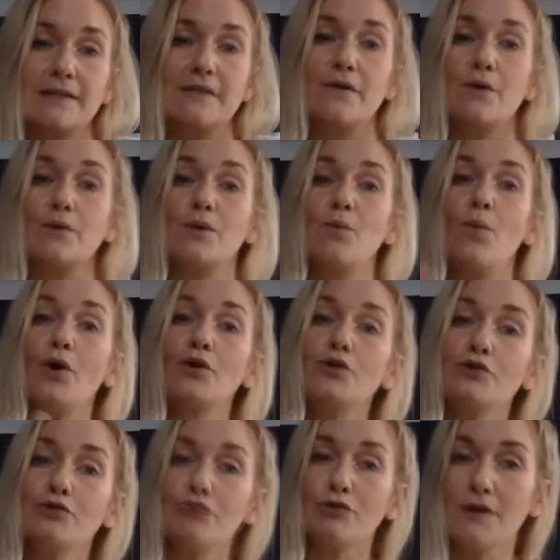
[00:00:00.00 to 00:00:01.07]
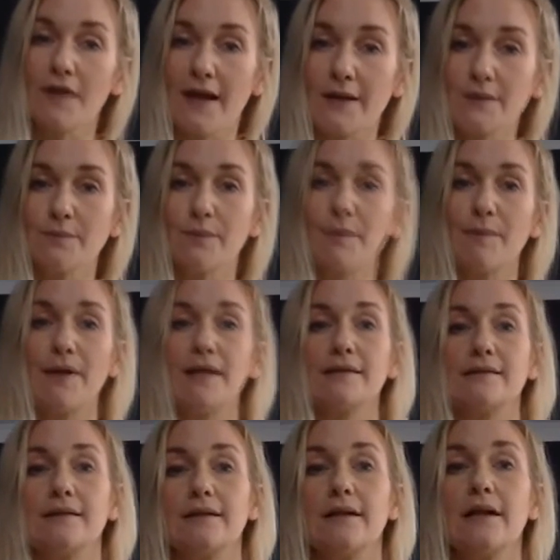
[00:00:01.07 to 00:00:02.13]
of only £100,000 per
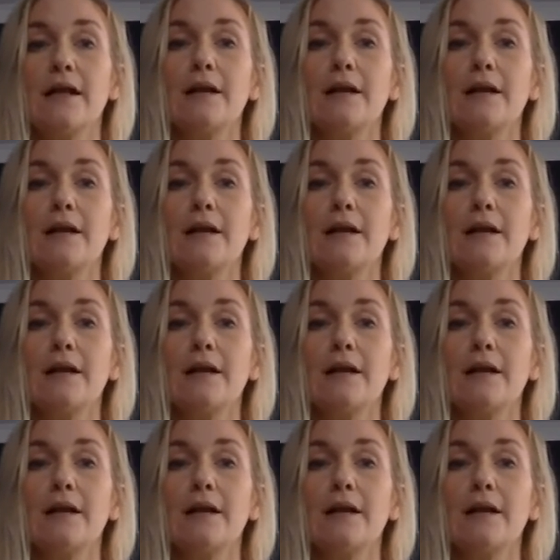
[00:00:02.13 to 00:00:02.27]
person,